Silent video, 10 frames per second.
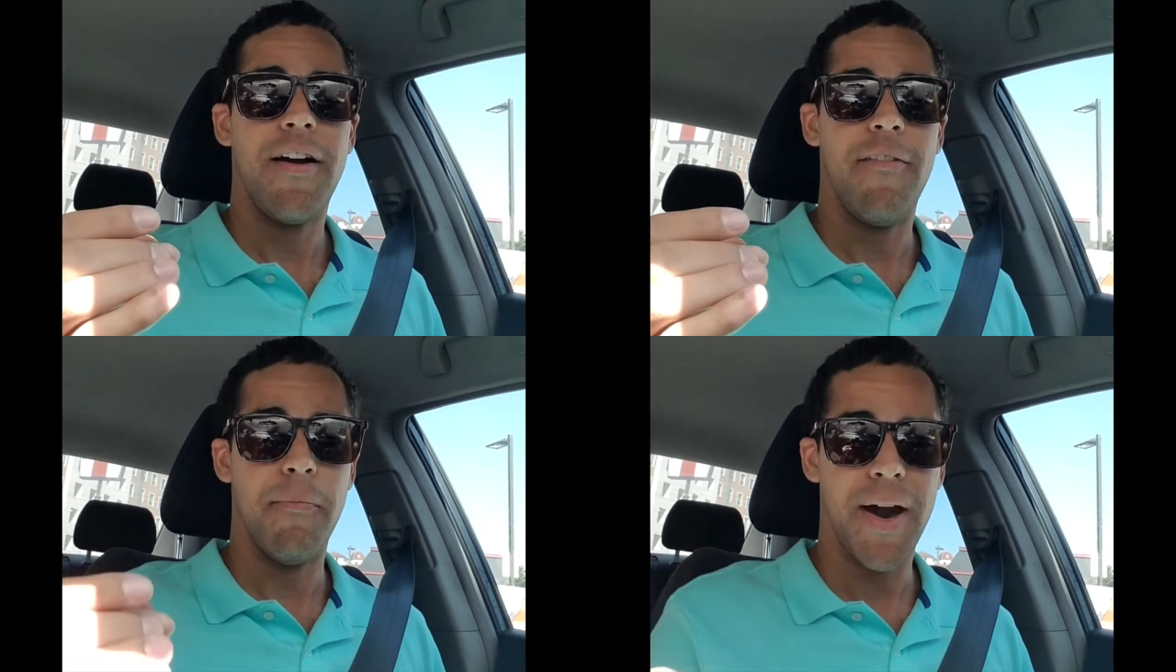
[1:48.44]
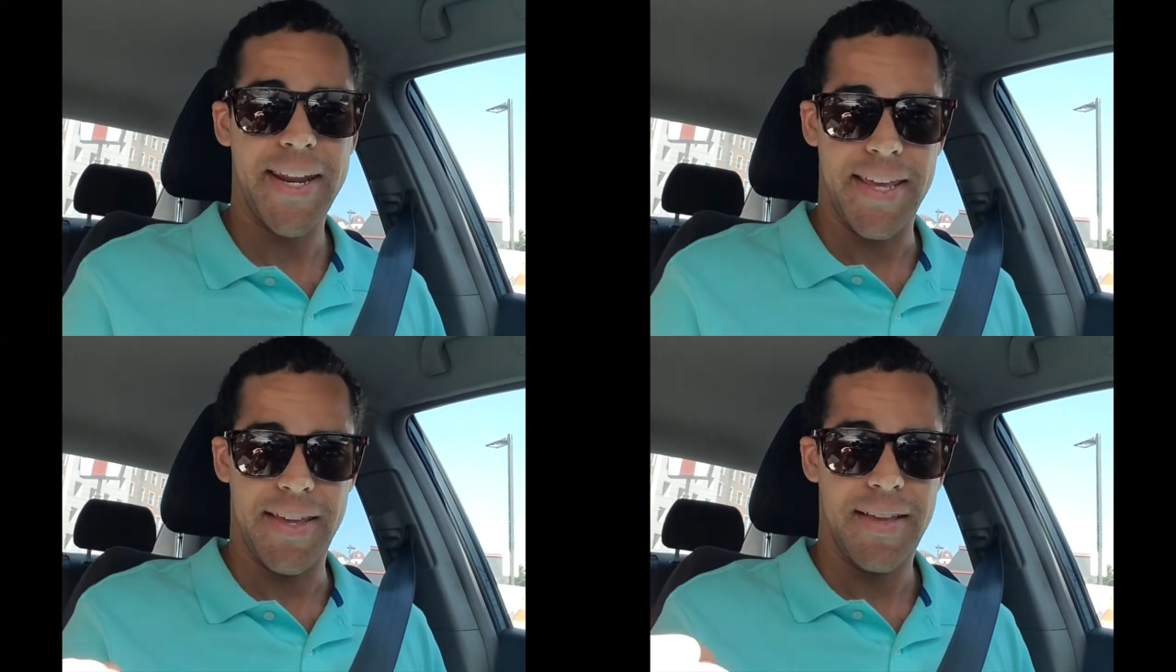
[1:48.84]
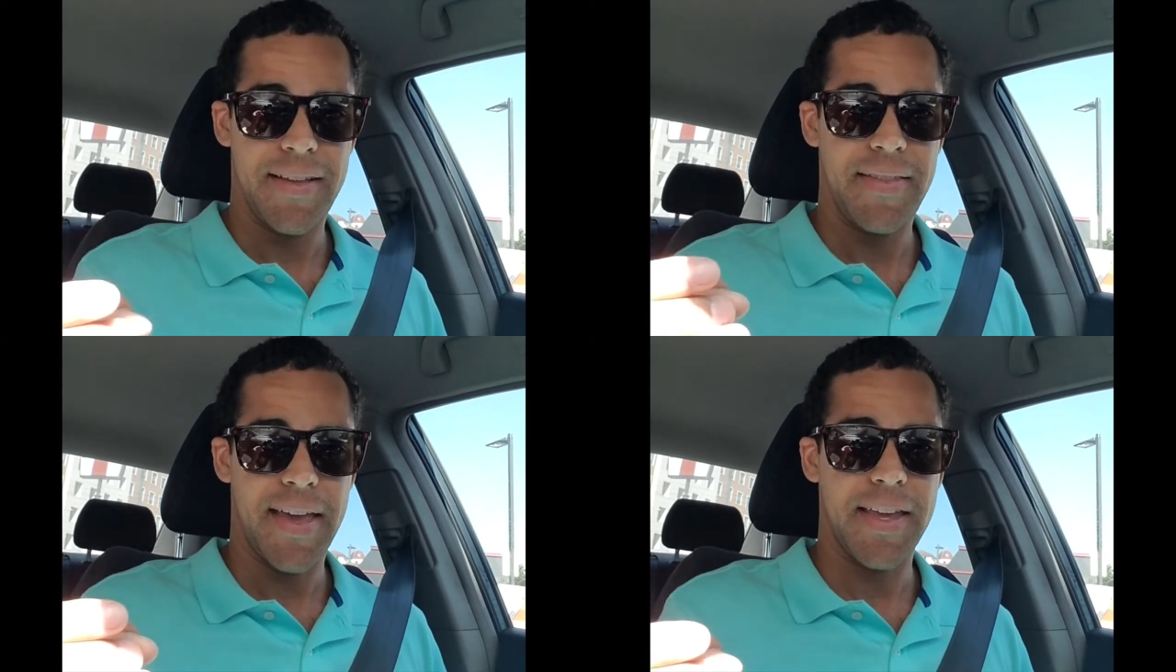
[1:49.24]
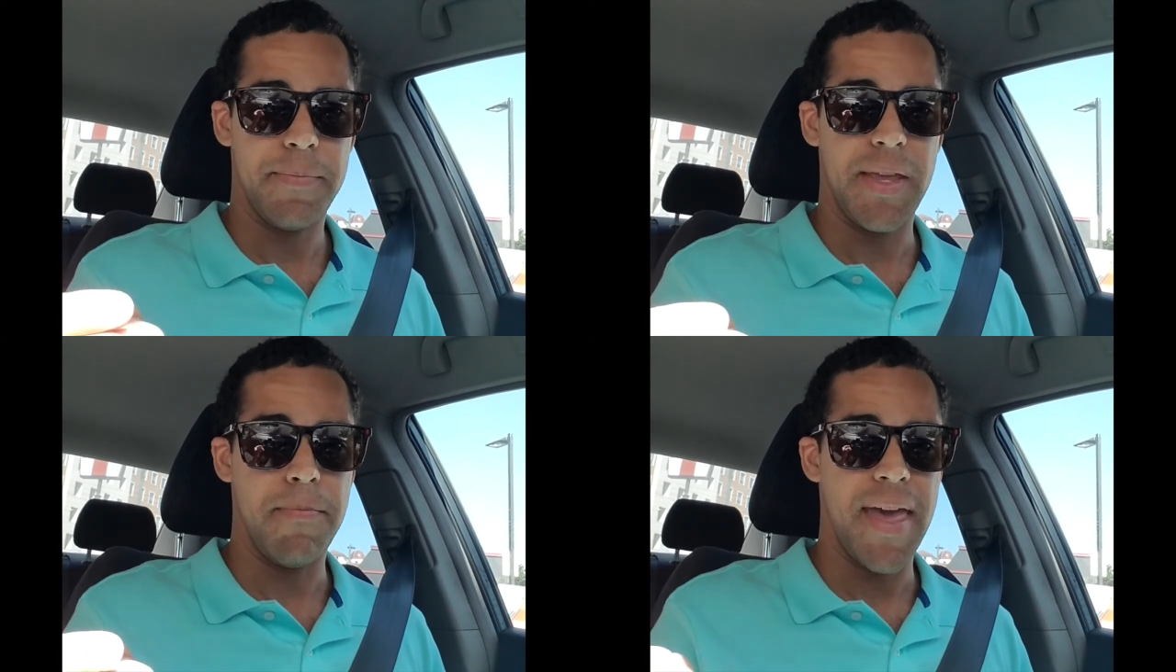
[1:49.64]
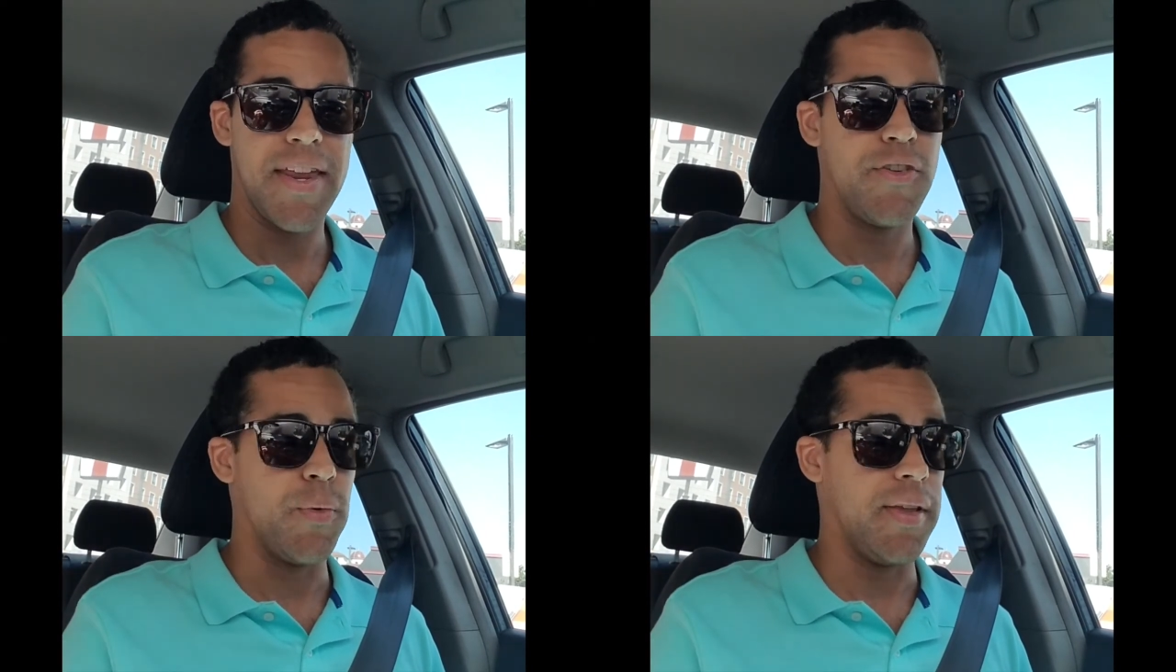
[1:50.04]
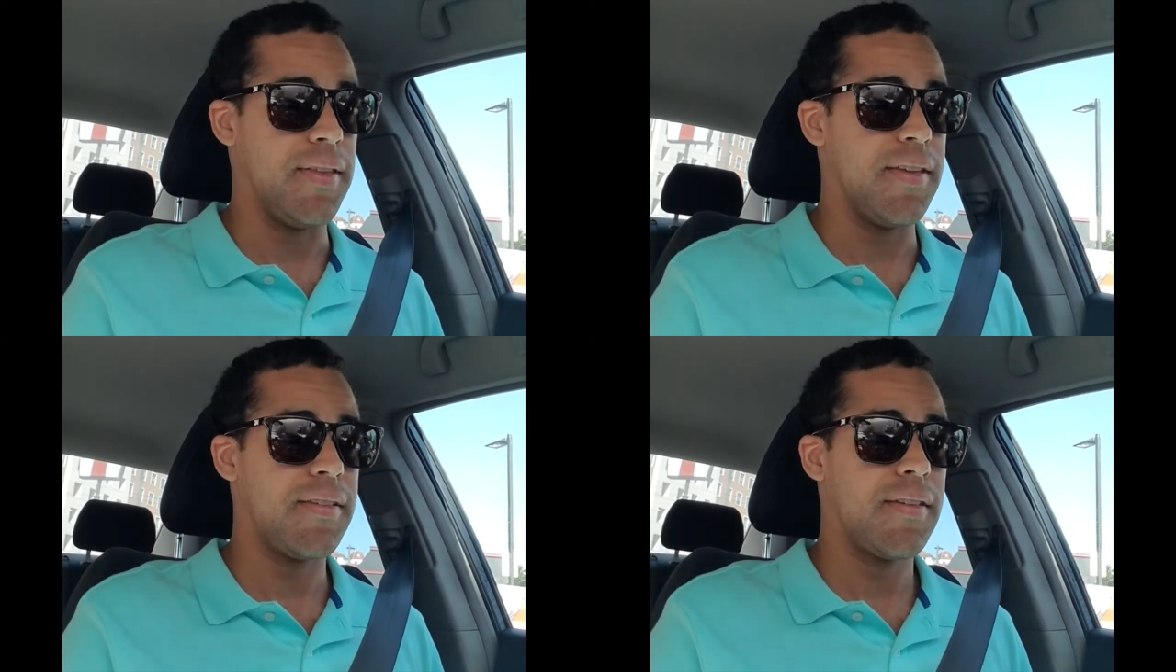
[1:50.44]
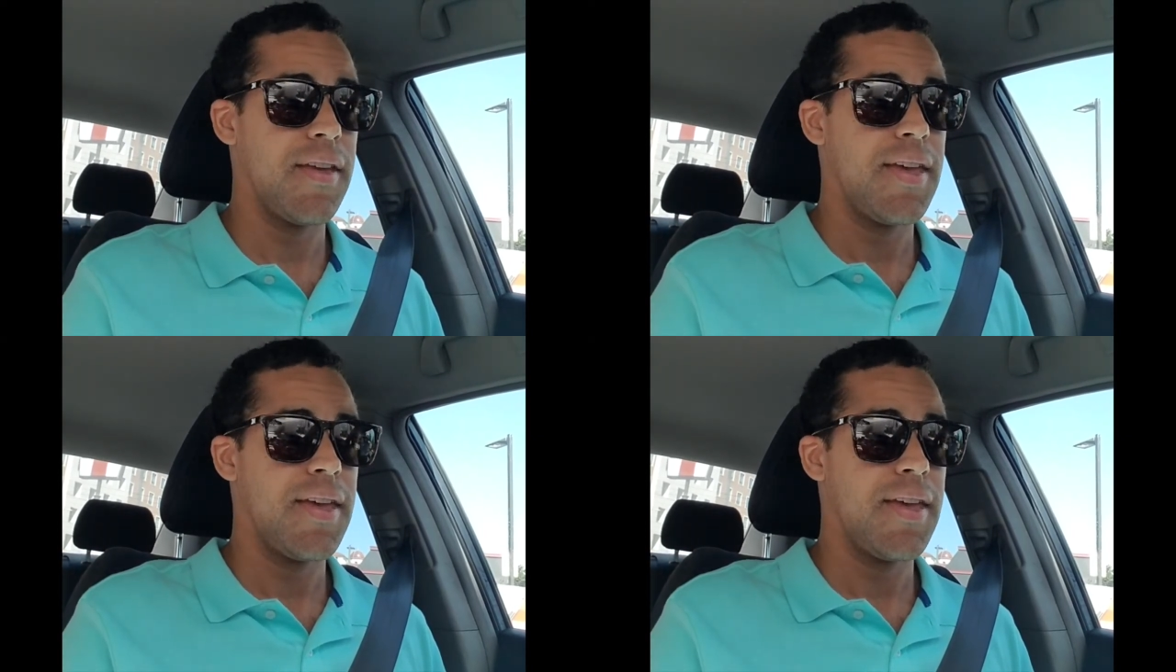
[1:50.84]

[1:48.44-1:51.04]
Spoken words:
of money that can be made doing this,